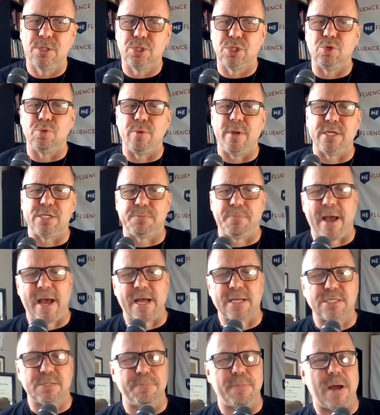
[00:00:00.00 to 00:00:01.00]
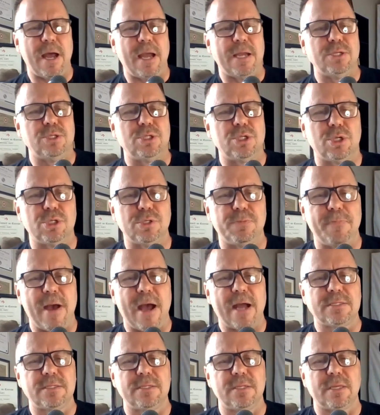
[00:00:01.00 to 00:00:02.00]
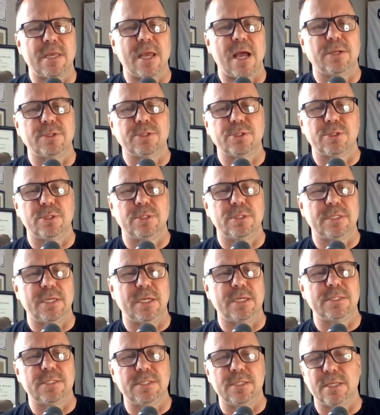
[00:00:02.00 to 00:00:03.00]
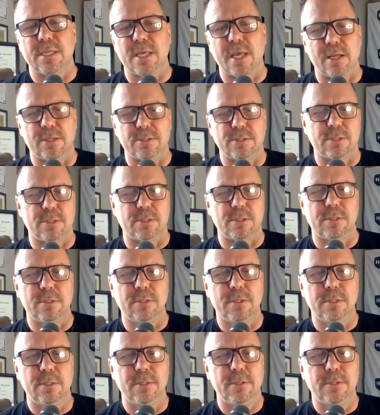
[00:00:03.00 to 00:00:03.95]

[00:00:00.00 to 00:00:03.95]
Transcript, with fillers: two weeks pass by and she goes back to the counselor and says to the counselor